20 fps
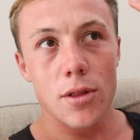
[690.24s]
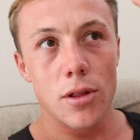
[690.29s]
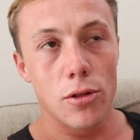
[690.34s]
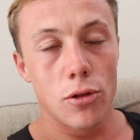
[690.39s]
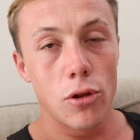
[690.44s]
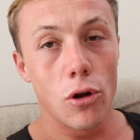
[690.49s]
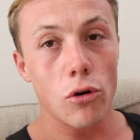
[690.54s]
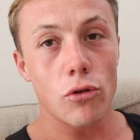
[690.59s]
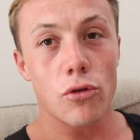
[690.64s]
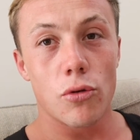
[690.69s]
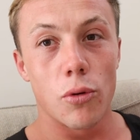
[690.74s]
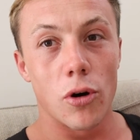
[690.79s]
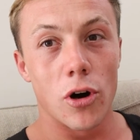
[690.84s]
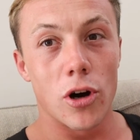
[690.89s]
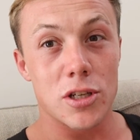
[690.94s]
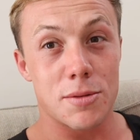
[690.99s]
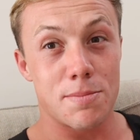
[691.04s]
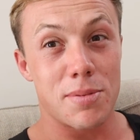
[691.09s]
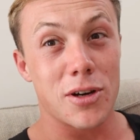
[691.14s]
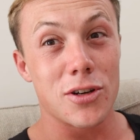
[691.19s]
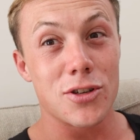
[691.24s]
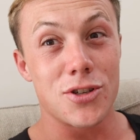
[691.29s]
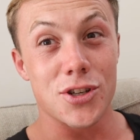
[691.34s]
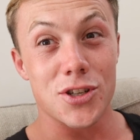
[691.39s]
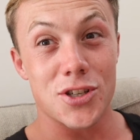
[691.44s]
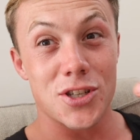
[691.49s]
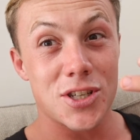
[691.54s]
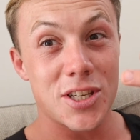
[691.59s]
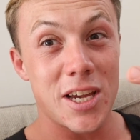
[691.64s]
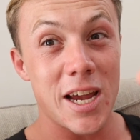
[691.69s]
look worse because
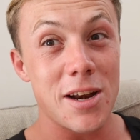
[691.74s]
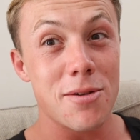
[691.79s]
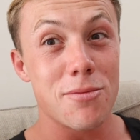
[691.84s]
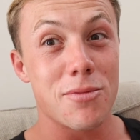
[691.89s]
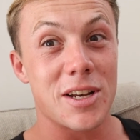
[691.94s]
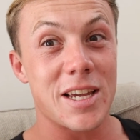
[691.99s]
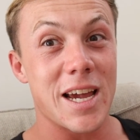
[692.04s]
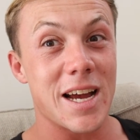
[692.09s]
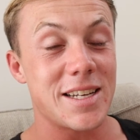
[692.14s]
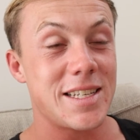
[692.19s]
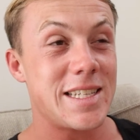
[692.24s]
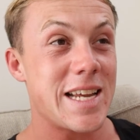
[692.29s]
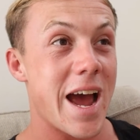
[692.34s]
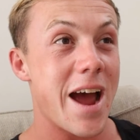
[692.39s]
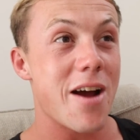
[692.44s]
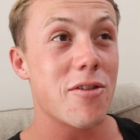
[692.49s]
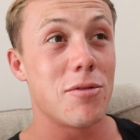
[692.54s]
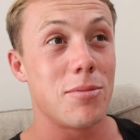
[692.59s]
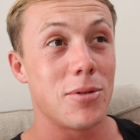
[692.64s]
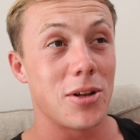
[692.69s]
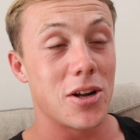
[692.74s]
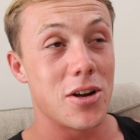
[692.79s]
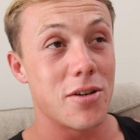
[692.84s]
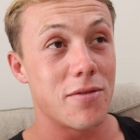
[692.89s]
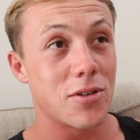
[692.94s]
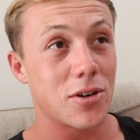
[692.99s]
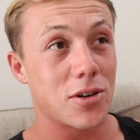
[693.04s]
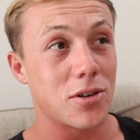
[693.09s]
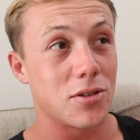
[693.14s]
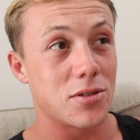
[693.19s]
your skin would get terrible
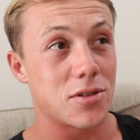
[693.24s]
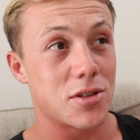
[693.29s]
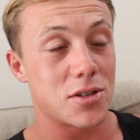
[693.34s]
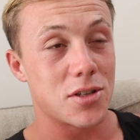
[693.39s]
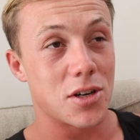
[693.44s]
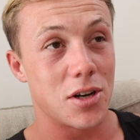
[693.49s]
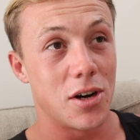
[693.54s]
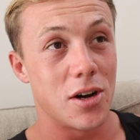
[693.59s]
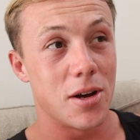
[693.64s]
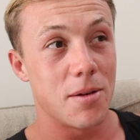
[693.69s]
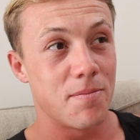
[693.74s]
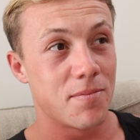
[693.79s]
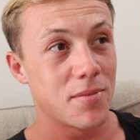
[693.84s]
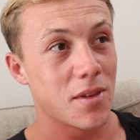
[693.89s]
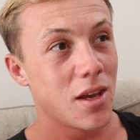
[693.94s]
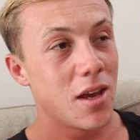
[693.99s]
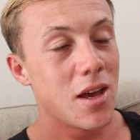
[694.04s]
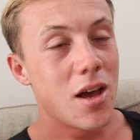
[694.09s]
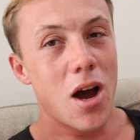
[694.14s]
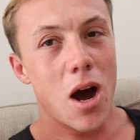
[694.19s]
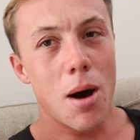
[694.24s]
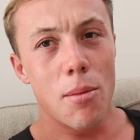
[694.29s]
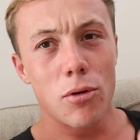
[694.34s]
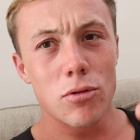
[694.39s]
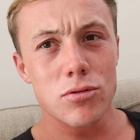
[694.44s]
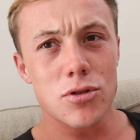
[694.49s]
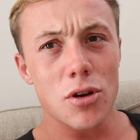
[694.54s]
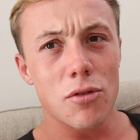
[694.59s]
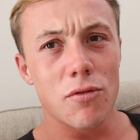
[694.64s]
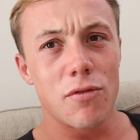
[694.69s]
over a course of time. I'm
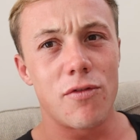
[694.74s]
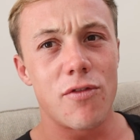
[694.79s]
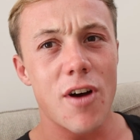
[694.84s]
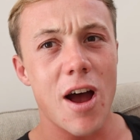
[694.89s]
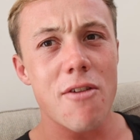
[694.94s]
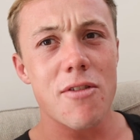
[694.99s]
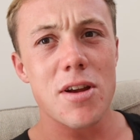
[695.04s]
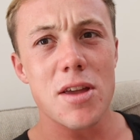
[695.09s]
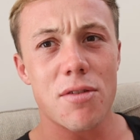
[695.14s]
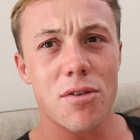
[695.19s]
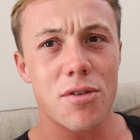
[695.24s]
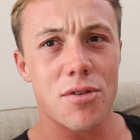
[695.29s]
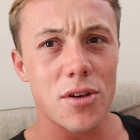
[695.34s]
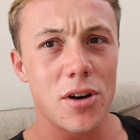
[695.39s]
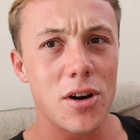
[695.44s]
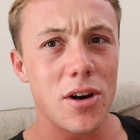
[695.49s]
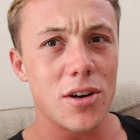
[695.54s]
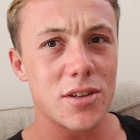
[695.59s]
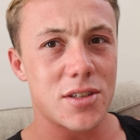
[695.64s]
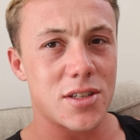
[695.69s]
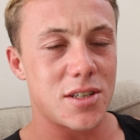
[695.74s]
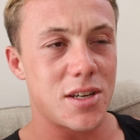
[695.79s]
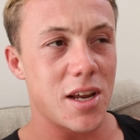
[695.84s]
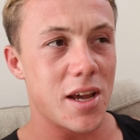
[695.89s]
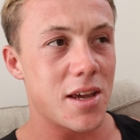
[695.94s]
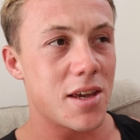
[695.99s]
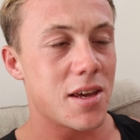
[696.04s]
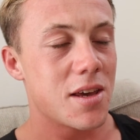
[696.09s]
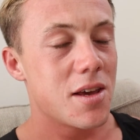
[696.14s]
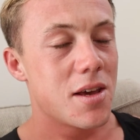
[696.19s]
also very
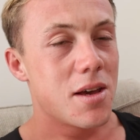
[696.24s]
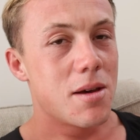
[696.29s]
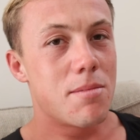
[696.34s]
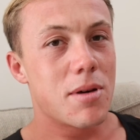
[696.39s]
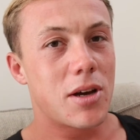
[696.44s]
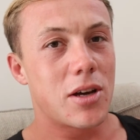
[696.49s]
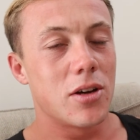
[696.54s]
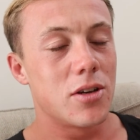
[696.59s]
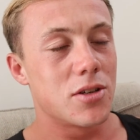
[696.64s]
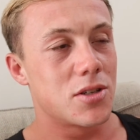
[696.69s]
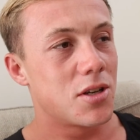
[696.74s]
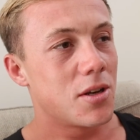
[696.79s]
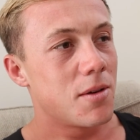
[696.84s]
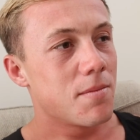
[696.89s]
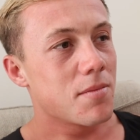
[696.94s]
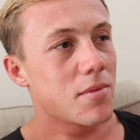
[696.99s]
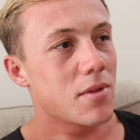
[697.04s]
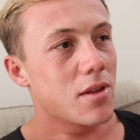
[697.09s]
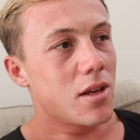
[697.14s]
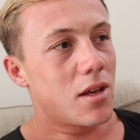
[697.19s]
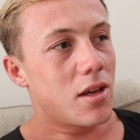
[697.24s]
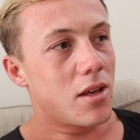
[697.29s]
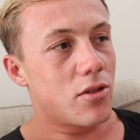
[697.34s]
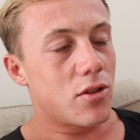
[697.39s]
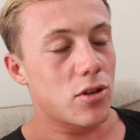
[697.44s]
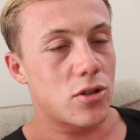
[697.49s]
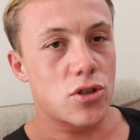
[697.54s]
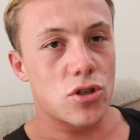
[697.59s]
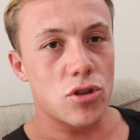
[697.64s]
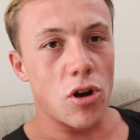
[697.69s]
thirsty because
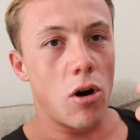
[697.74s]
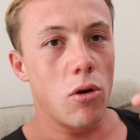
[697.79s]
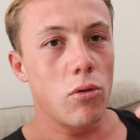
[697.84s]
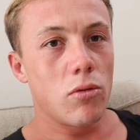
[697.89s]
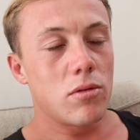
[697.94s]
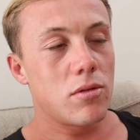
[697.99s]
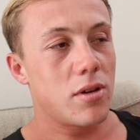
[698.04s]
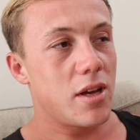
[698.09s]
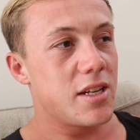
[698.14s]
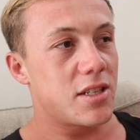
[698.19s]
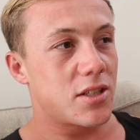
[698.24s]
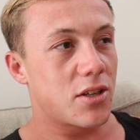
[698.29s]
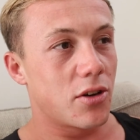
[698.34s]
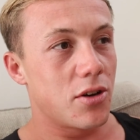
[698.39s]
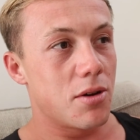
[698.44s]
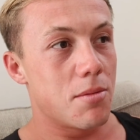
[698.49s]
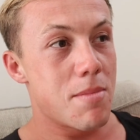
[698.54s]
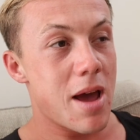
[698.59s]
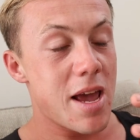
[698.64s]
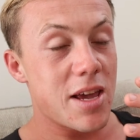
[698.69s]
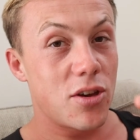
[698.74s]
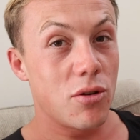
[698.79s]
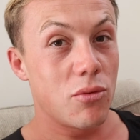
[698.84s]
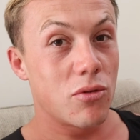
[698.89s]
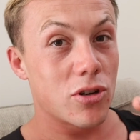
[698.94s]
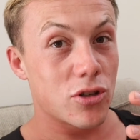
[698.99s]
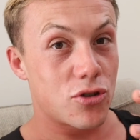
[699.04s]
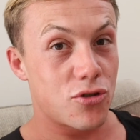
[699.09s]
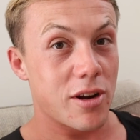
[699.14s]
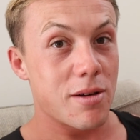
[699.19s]
the salt is going to make you
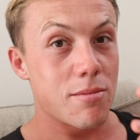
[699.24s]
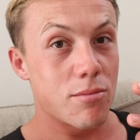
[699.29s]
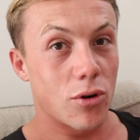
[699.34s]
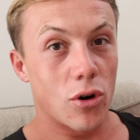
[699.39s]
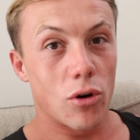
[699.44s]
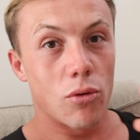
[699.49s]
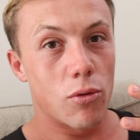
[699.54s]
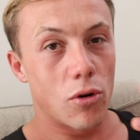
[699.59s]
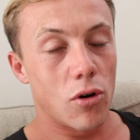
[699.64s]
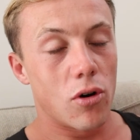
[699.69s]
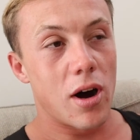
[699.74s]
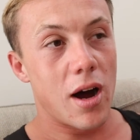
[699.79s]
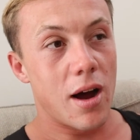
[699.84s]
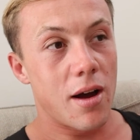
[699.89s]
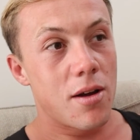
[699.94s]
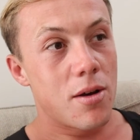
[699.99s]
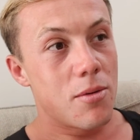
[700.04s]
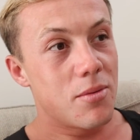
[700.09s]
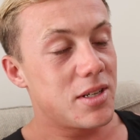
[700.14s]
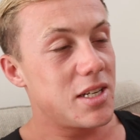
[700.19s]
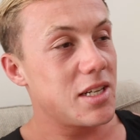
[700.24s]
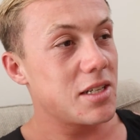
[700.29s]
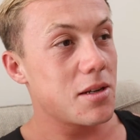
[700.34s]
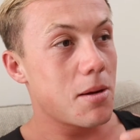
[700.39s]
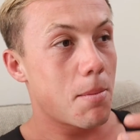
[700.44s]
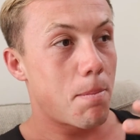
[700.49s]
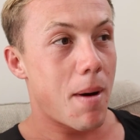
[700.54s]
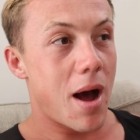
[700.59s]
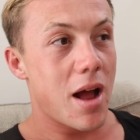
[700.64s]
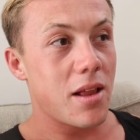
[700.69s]
want to drink more water, which isn't
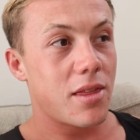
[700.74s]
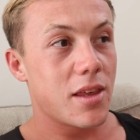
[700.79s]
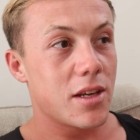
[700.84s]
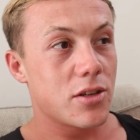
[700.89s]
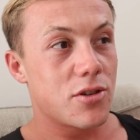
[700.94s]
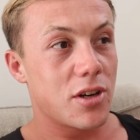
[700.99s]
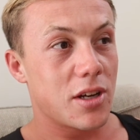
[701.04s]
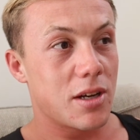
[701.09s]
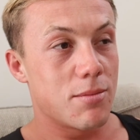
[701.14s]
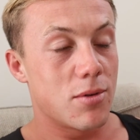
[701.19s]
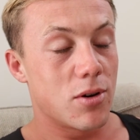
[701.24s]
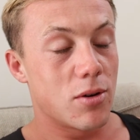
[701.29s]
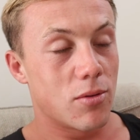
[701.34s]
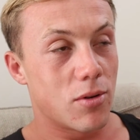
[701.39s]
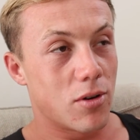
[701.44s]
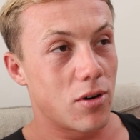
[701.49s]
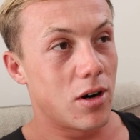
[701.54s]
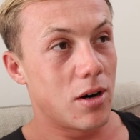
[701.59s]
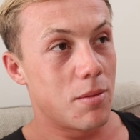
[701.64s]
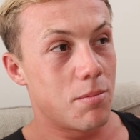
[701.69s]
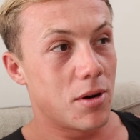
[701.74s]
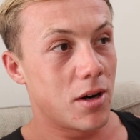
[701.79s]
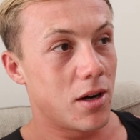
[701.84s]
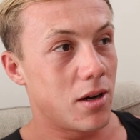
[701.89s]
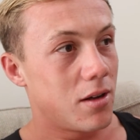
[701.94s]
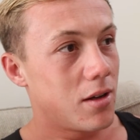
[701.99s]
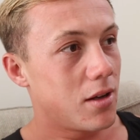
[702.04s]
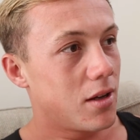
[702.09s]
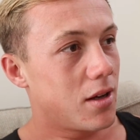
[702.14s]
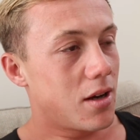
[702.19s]
a bad thing, drinking more water,
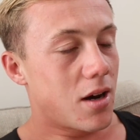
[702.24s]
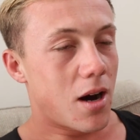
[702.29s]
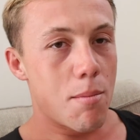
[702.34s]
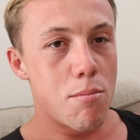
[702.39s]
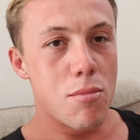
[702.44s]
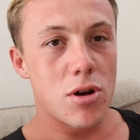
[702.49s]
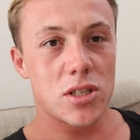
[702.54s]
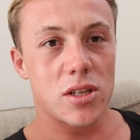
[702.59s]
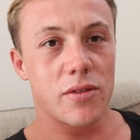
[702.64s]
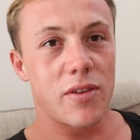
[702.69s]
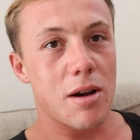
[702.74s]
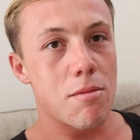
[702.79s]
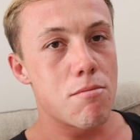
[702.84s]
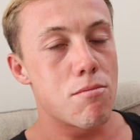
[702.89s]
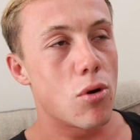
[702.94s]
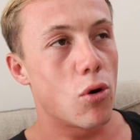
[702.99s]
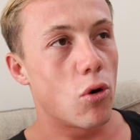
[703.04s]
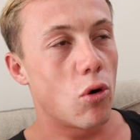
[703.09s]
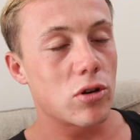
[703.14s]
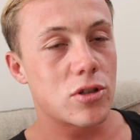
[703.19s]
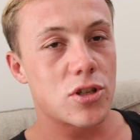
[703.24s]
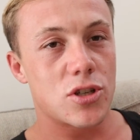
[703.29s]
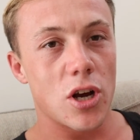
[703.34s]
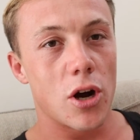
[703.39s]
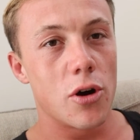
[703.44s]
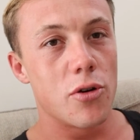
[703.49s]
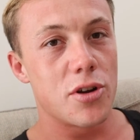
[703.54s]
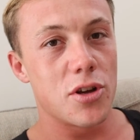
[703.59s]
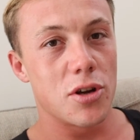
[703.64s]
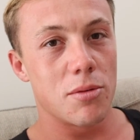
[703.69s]
but I must have had more
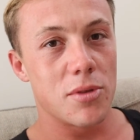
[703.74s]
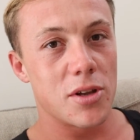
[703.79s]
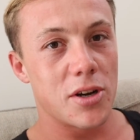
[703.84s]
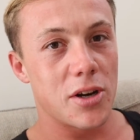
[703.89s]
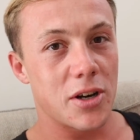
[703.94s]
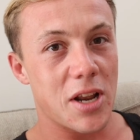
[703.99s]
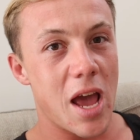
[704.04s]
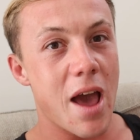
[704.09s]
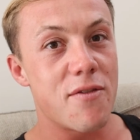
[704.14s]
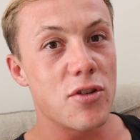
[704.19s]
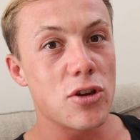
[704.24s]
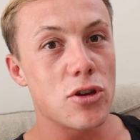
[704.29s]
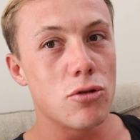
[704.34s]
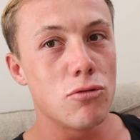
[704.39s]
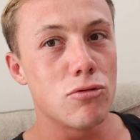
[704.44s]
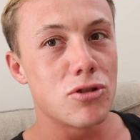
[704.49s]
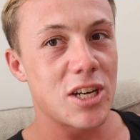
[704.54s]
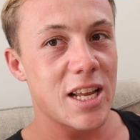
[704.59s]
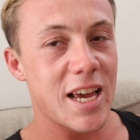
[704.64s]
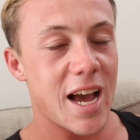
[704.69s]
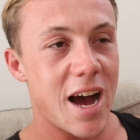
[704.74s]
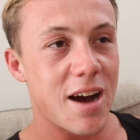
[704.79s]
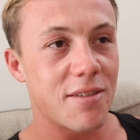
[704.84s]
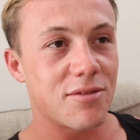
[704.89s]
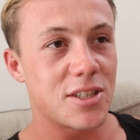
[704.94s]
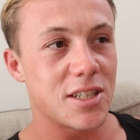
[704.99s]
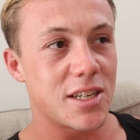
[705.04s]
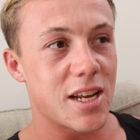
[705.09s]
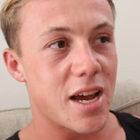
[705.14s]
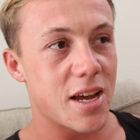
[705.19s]
sodium than I'd ever usually
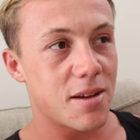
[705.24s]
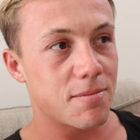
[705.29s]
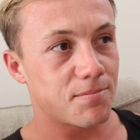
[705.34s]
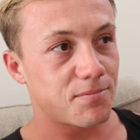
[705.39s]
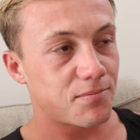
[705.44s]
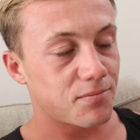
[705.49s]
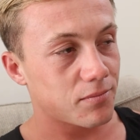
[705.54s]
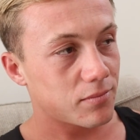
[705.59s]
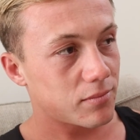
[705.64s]
have today.